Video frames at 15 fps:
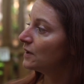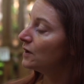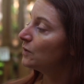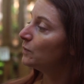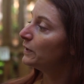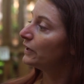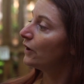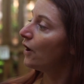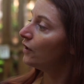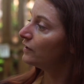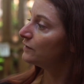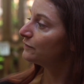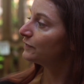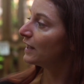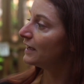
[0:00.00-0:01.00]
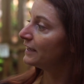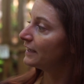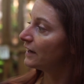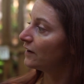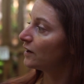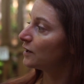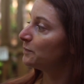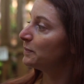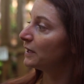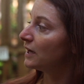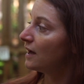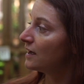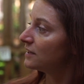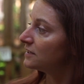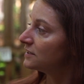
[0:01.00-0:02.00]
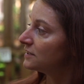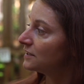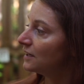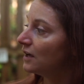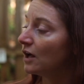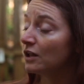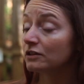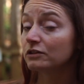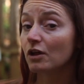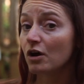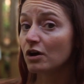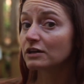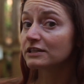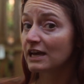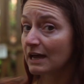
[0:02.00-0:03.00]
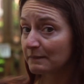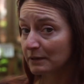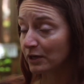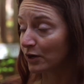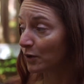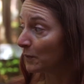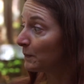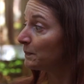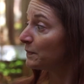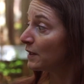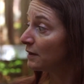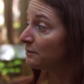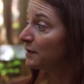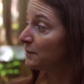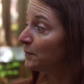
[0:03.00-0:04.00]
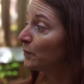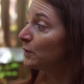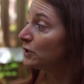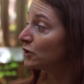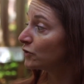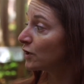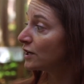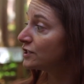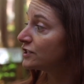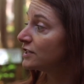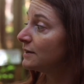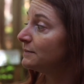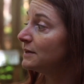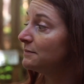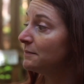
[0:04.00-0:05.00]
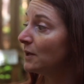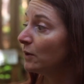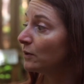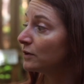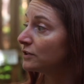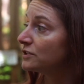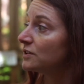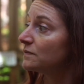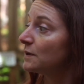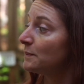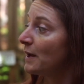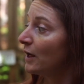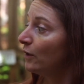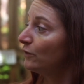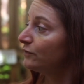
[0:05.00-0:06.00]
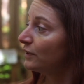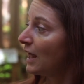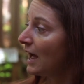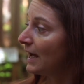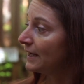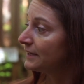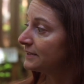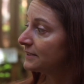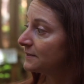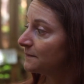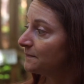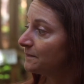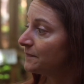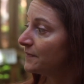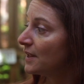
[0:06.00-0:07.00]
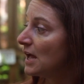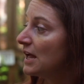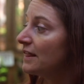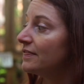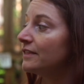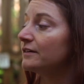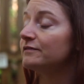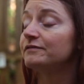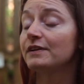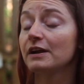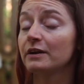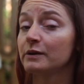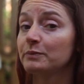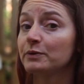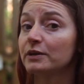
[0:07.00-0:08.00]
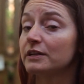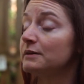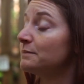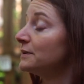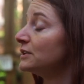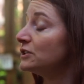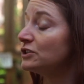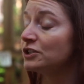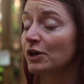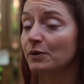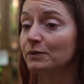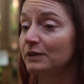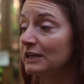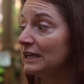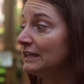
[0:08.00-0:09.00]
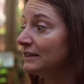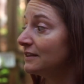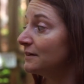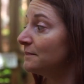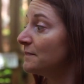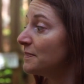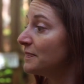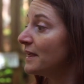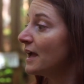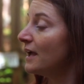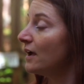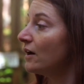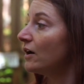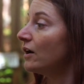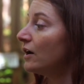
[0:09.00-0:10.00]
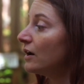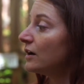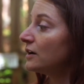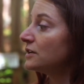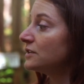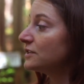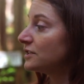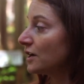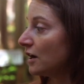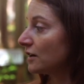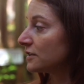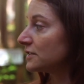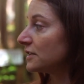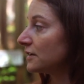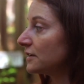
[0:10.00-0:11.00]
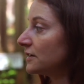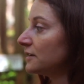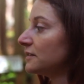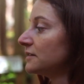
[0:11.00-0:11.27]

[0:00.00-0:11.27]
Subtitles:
We call it fly agaric because, a long time ago, people would crush them in milk to repel flies. They're very pretty, but don't eat them. They are toxic.